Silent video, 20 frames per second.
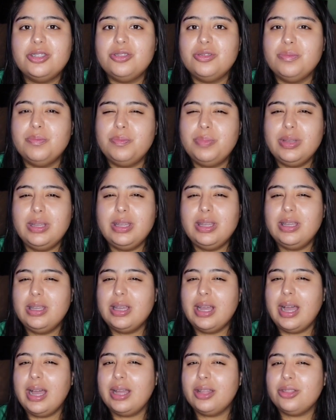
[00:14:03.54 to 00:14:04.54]
to
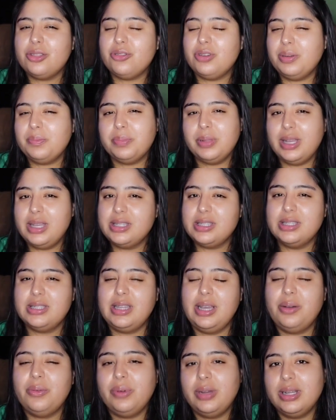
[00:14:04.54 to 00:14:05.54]
be at three places
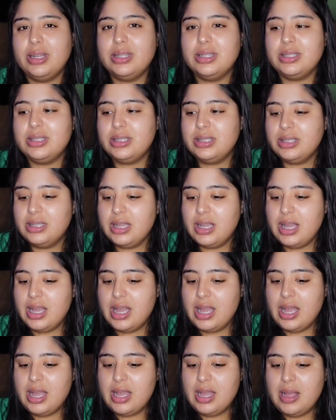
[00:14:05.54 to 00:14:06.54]
at once
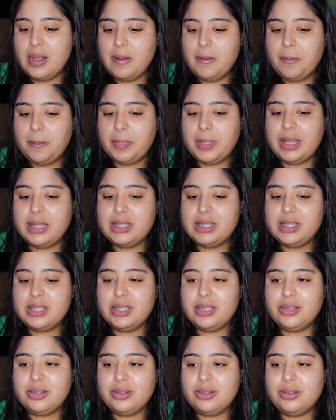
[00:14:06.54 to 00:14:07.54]
and
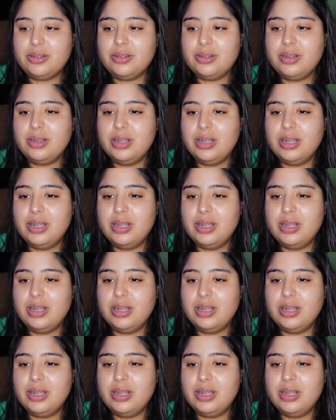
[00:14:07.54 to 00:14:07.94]
still